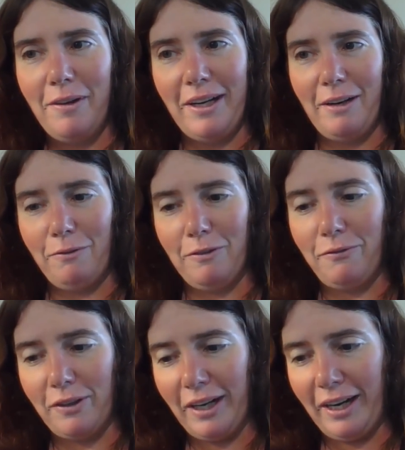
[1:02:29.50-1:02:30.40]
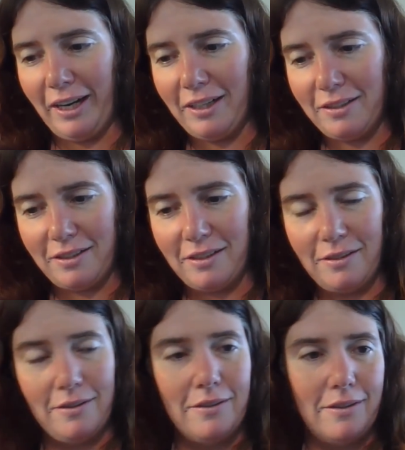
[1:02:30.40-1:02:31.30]
we got room for hats
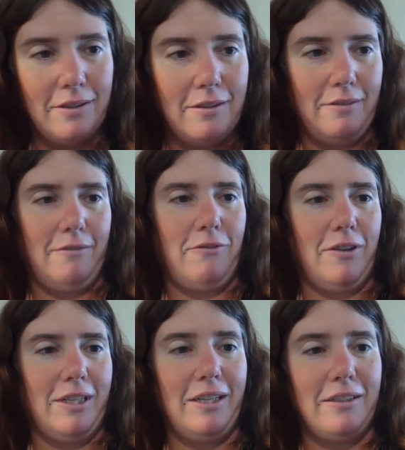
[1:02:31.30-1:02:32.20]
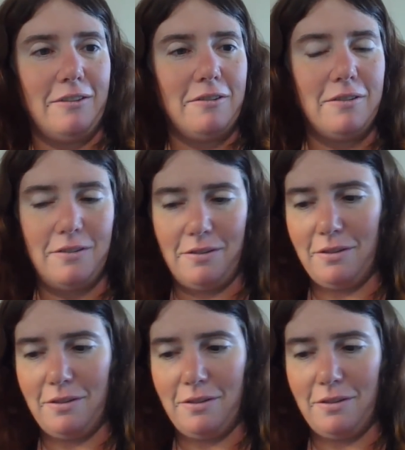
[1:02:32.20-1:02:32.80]
for now